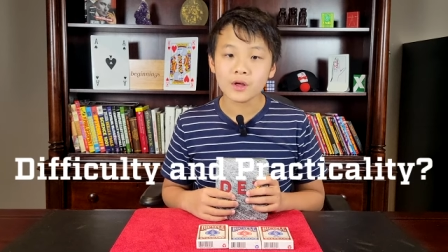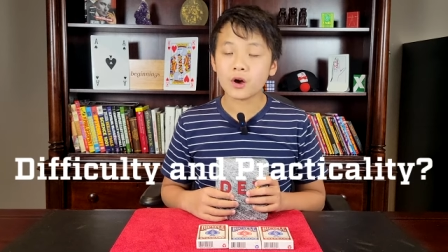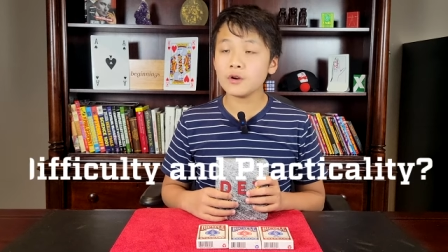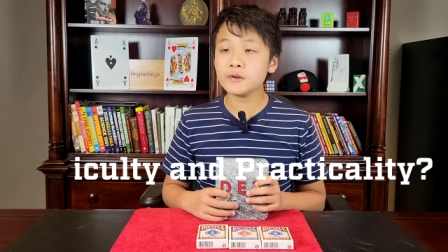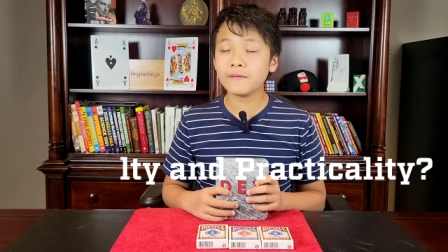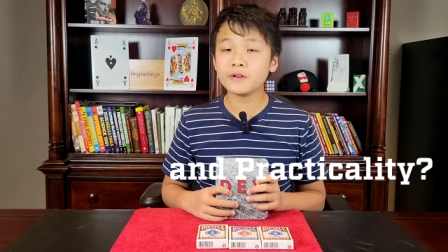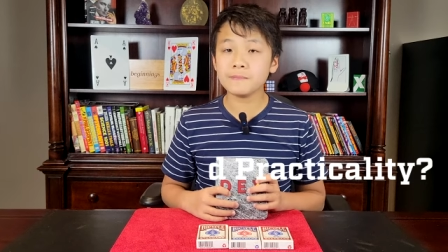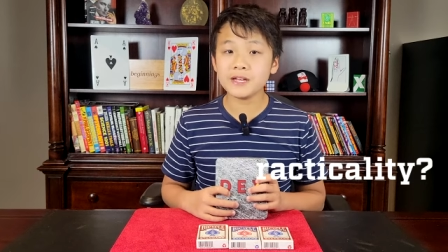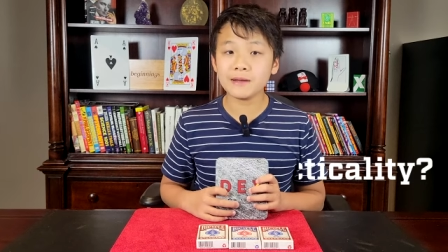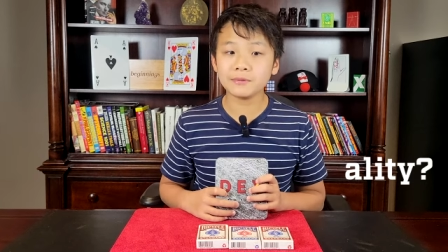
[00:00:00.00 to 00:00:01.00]
All you have to
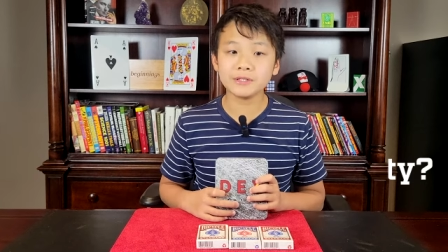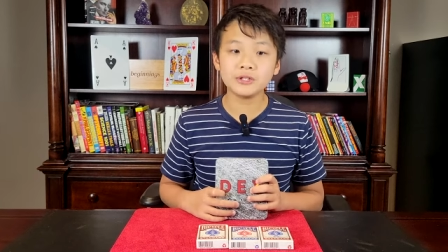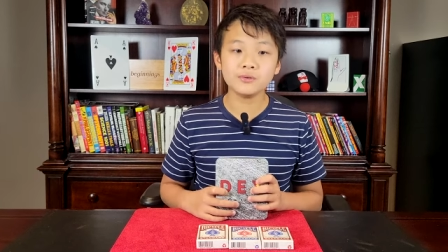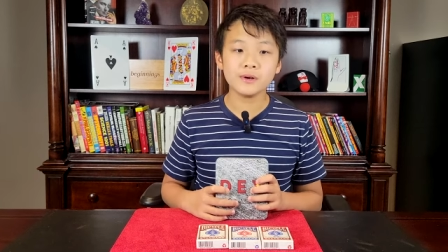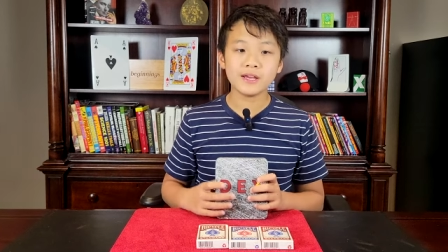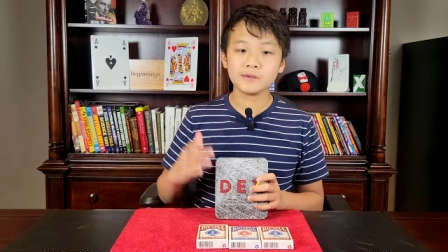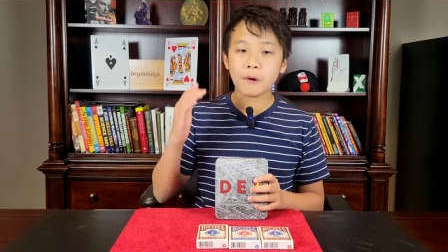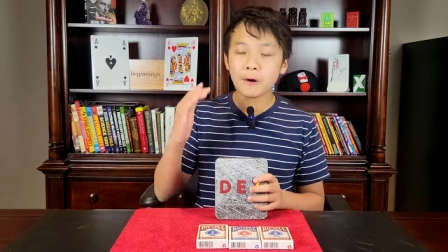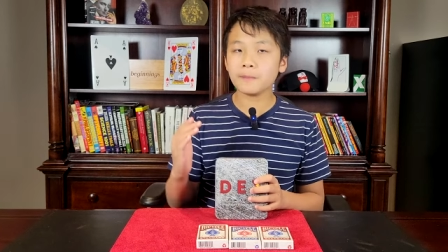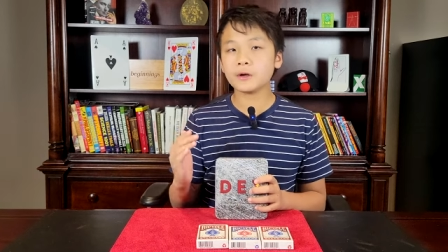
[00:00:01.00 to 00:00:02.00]
be able to do is
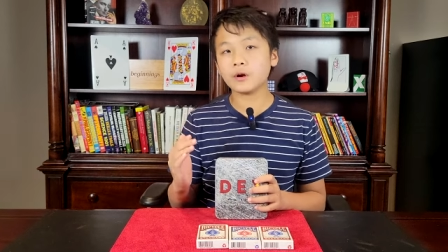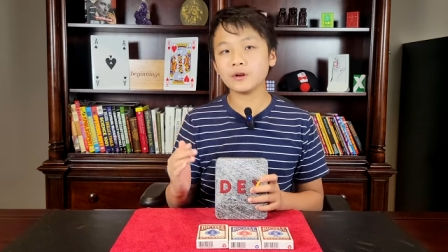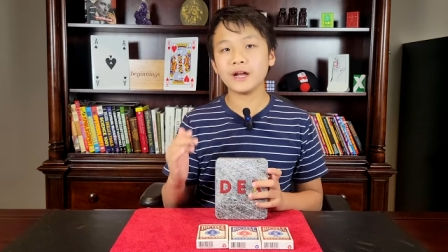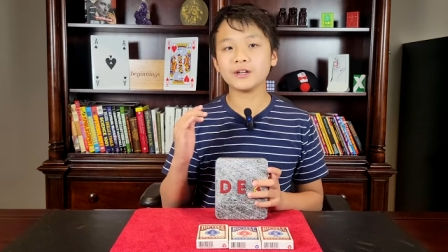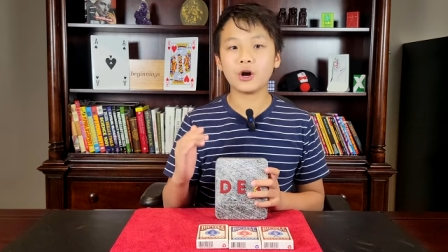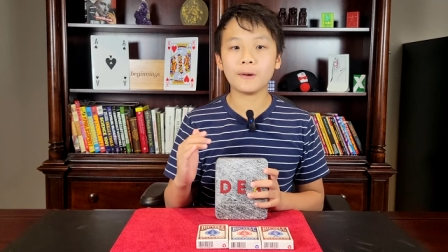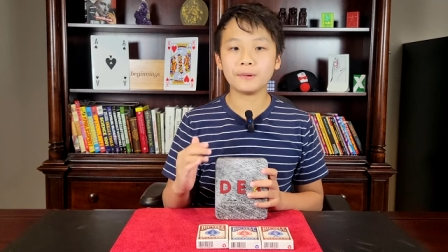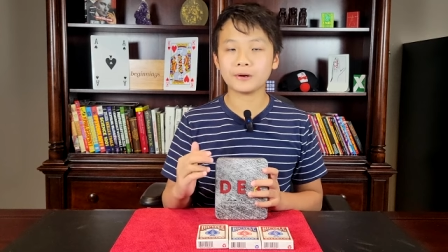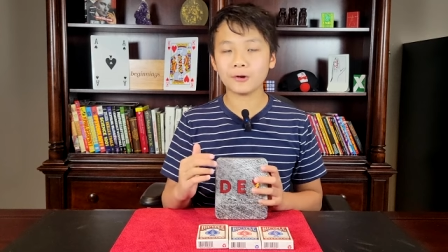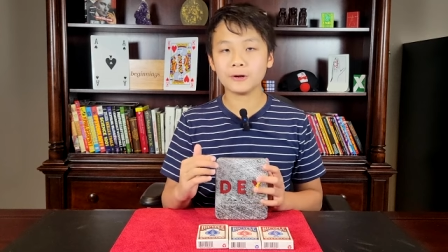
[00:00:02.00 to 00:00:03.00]
palm a card and
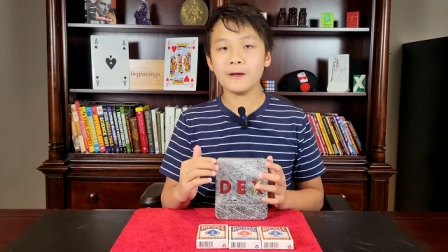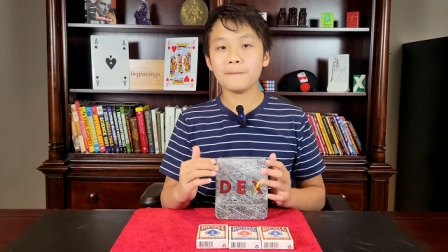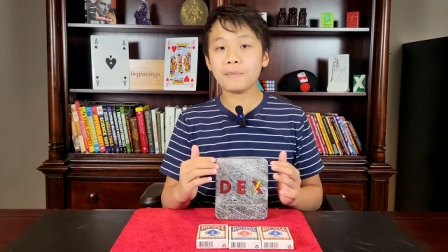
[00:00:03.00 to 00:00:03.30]
cop a card,